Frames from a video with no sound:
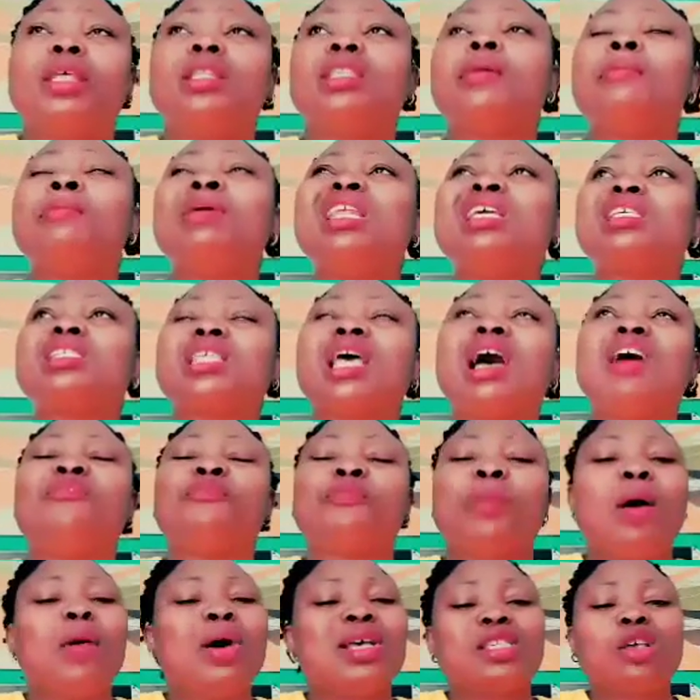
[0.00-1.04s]
the Minister of
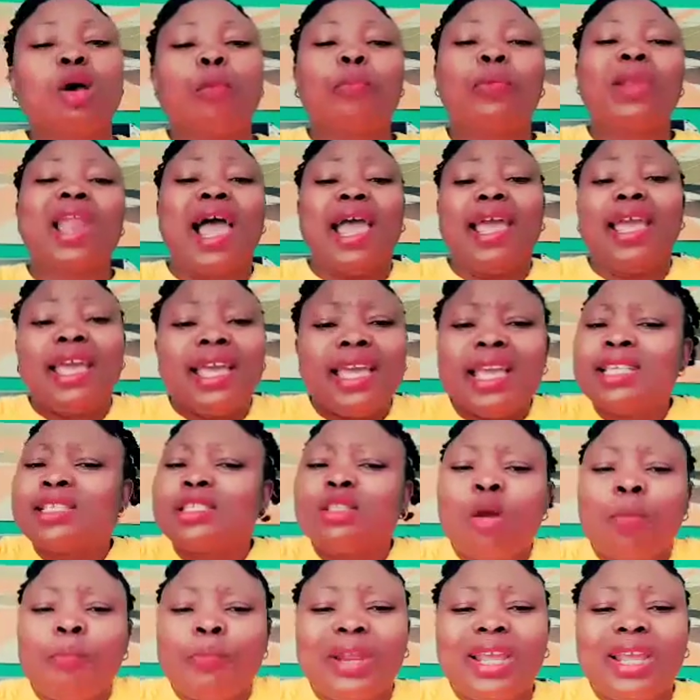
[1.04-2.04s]
Power Supply is not